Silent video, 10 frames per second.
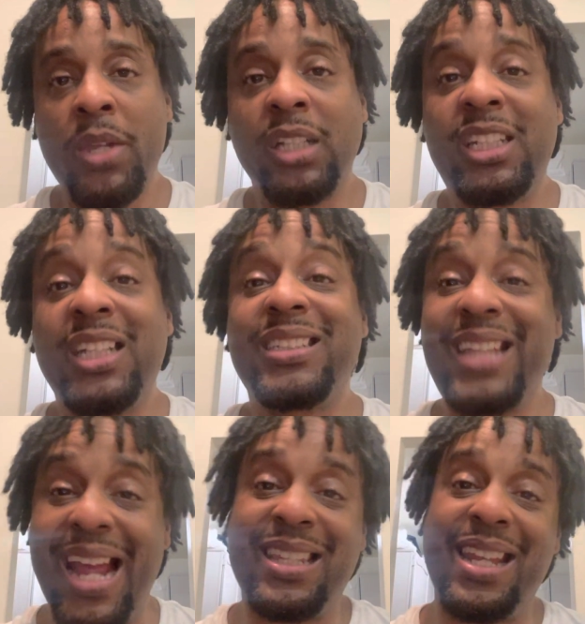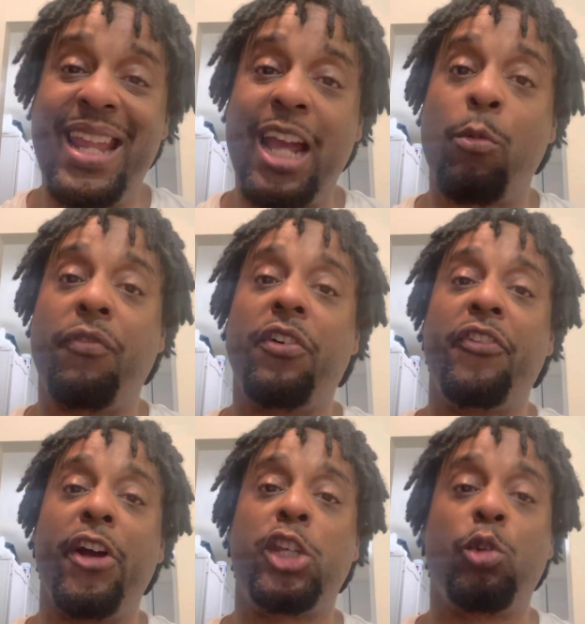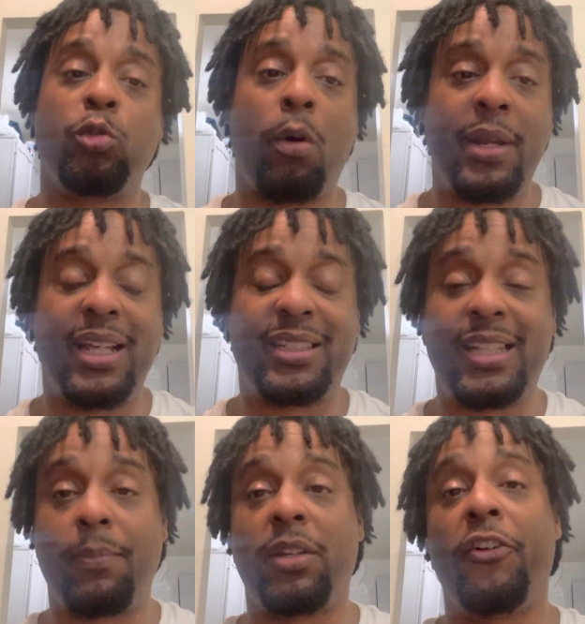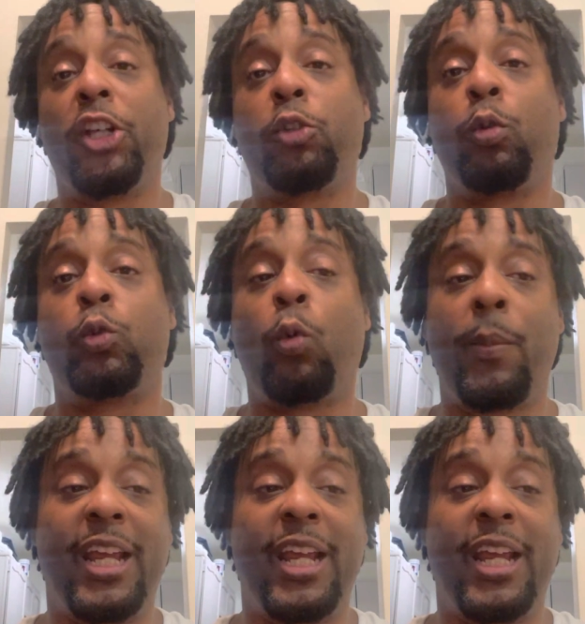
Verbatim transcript: She's neck to neck with a virtuous woman, except the virtuous woman